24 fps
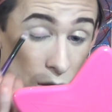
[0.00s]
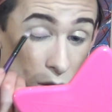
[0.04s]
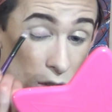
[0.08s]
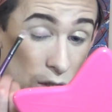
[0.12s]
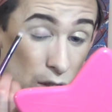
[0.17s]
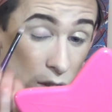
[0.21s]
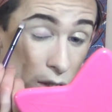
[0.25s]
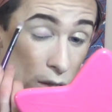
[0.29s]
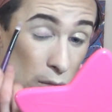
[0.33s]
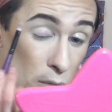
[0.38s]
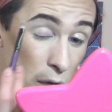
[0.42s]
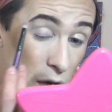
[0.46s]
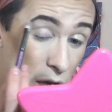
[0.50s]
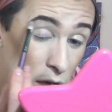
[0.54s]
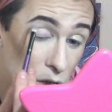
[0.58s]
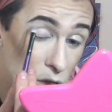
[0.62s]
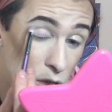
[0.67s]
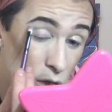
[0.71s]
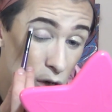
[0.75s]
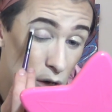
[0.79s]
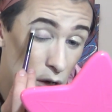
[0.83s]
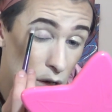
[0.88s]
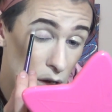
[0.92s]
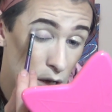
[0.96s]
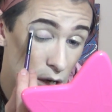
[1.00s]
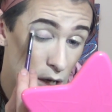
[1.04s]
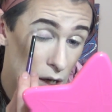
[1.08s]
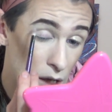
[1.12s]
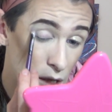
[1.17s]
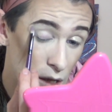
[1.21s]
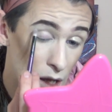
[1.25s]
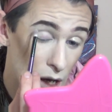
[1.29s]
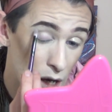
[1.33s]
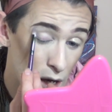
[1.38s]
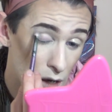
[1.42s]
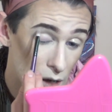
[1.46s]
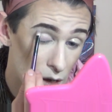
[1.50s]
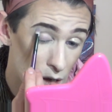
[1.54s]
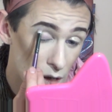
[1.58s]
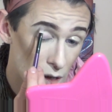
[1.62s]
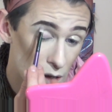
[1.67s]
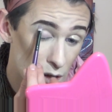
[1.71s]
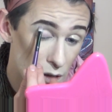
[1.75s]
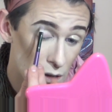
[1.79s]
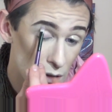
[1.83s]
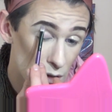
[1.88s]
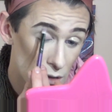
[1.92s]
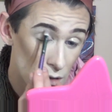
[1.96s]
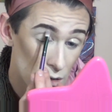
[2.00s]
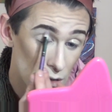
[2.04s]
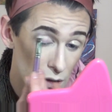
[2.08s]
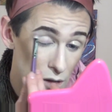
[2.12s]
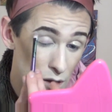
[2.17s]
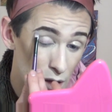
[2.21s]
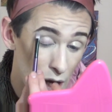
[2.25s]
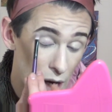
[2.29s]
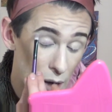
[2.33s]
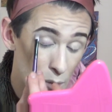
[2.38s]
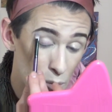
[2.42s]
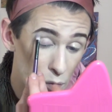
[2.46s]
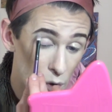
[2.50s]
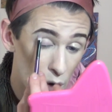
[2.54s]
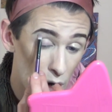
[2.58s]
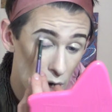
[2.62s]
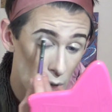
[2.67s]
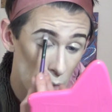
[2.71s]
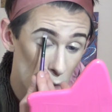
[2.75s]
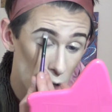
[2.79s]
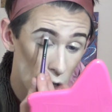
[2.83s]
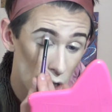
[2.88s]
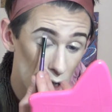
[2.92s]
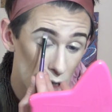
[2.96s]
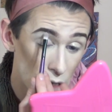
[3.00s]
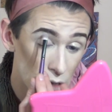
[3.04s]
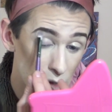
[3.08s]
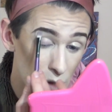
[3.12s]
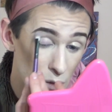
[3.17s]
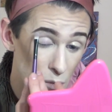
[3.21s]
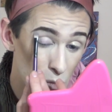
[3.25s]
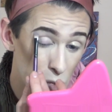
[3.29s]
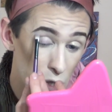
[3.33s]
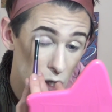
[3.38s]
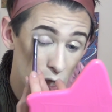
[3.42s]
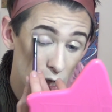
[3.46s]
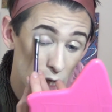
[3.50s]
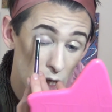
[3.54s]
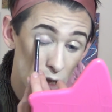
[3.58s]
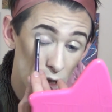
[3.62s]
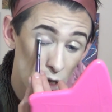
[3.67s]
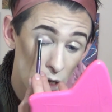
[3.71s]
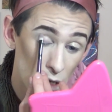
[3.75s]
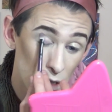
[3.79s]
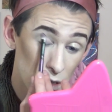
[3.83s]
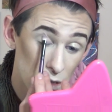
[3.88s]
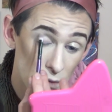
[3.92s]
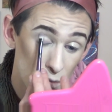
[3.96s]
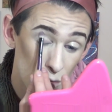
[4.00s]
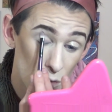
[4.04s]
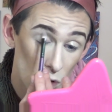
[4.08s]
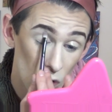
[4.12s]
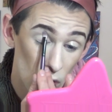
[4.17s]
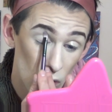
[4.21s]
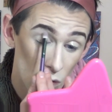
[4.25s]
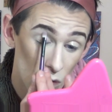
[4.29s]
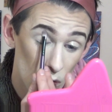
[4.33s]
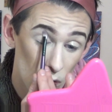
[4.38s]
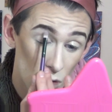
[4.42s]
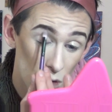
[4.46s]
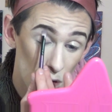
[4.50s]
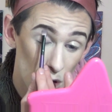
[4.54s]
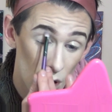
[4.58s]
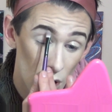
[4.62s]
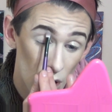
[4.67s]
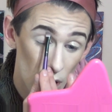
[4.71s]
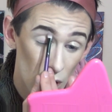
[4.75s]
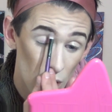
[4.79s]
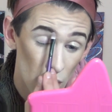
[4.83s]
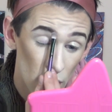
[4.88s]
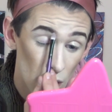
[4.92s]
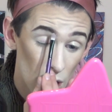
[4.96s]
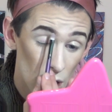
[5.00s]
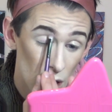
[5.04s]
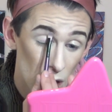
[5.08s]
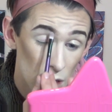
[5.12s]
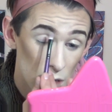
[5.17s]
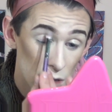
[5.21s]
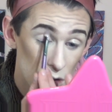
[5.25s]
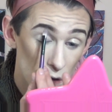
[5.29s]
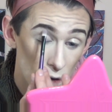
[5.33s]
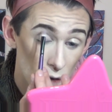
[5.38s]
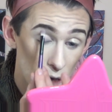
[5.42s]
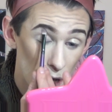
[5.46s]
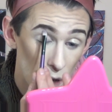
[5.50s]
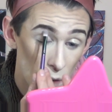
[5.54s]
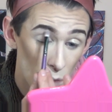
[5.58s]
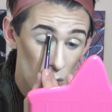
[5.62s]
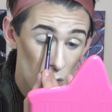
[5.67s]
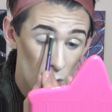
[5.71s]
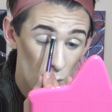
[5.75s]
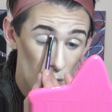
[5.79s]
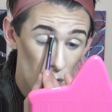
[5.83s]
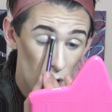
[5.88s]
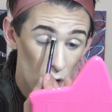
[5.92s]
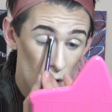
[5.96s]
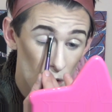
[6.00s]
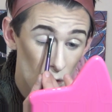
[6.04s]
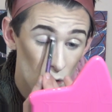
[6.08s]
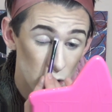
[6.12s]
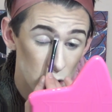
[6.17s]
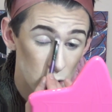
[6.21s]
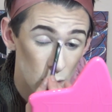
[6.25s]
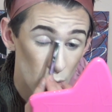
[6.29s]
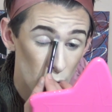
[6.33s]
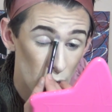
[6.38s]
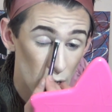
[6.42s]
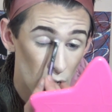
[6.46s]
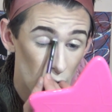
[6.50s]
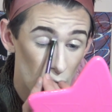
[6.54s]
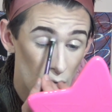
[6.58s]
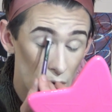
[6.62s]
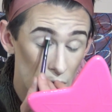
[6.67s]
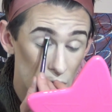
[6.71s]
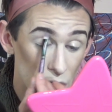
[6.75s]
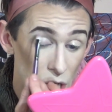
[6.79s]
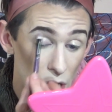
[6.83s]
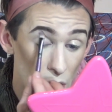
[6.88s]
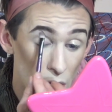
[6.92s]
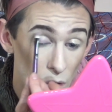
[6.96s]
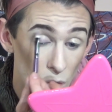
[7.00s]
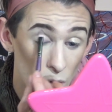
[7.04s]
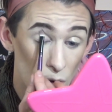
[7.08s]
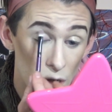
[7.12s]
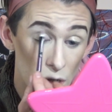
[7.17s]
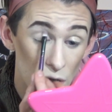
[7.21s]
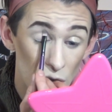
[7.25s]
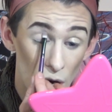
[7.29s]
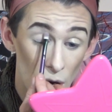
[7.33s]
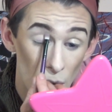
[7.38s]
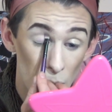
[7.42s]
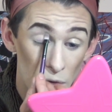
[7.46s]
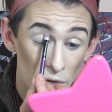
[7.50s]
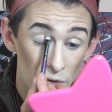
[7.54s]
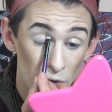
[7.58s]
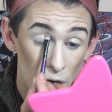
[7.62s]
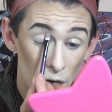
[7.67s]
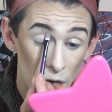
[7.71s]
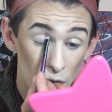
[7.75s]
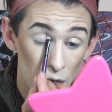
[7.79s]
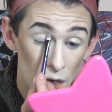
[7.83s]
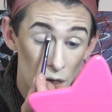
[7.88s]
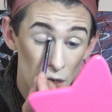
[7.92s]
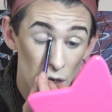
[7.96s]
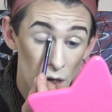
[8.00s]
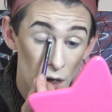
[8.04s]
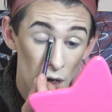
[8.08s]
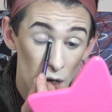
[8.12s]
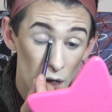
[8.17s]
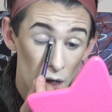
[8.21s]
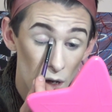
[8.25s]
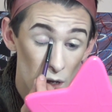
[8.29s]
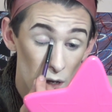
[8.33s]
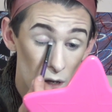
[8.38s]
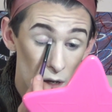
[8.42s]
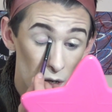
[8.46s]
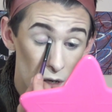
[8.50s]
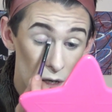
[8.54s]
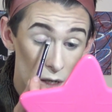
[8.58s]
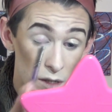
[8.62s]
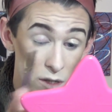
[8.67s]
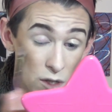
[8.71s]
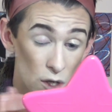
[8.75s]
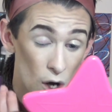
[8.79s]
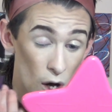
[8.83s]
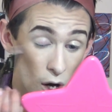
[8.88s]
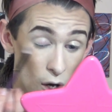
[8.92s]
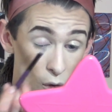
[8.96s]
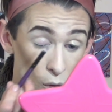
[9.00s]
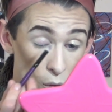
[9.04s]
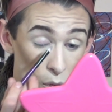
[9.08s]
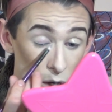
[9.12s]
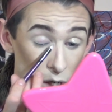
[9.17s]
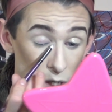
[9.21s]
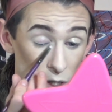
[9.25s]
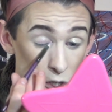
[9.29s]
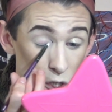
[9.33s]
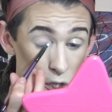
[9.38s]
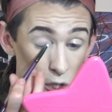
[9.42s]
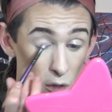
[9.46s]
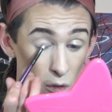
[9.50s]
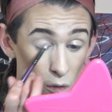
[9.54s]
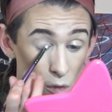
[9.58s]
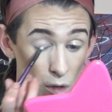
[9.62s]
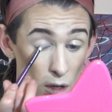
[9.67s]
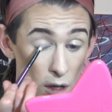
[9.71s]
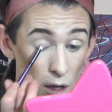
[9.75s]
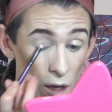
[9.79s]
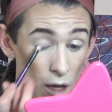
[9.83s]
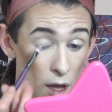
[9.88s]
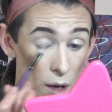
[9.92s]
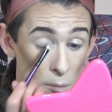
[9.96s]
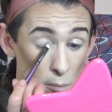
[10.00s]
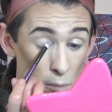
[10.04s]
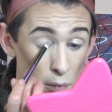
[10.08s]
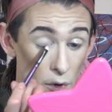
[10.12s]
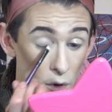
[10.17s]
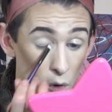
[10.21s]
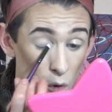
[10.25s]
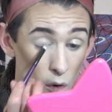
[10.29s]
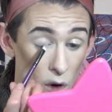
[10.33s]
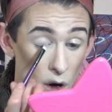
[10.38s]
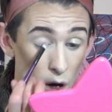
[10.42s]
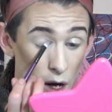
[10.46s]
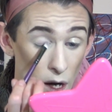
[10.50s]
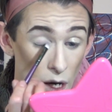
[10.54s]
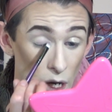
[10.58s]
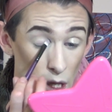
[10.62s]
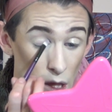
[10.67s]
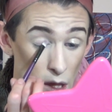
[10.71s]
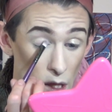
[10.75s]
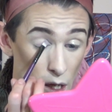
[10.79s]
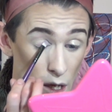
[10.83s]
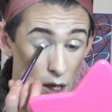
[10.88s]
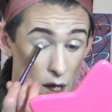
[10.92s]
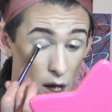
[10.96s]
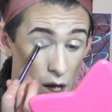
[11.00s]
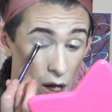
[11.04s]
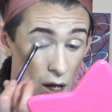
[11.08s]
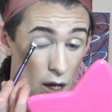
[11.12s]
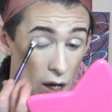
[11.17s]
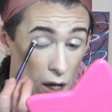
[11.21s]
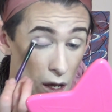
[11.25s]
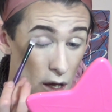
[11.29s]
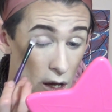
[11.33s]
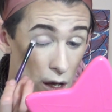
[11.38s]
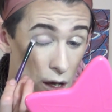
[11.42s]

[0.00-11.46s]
just to make sure that that, is, that primer is completely smooth so that when we go to put eyeshadow on top of it, it's not going to clump or anything.